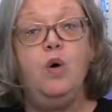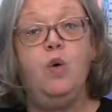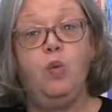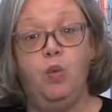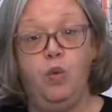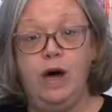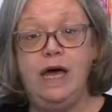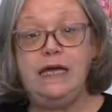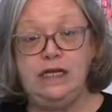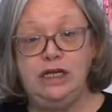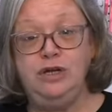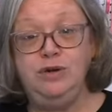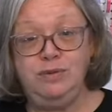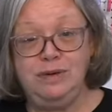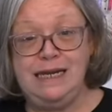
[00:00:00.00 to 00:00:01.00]
What
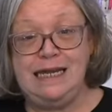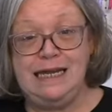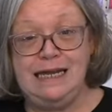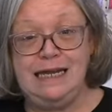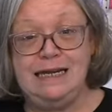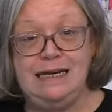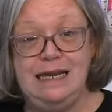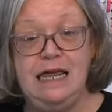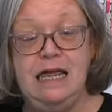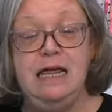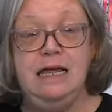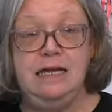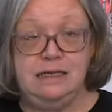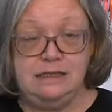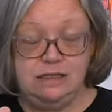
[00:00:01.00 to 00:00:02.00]
you need,
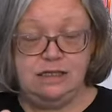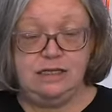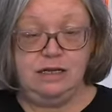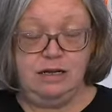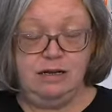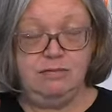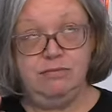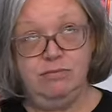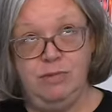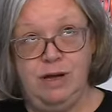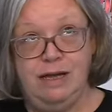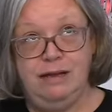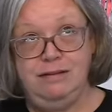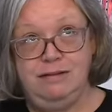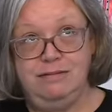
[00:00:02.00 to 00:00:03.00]

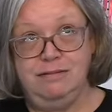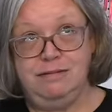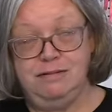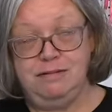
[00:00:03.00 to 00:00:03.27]
well,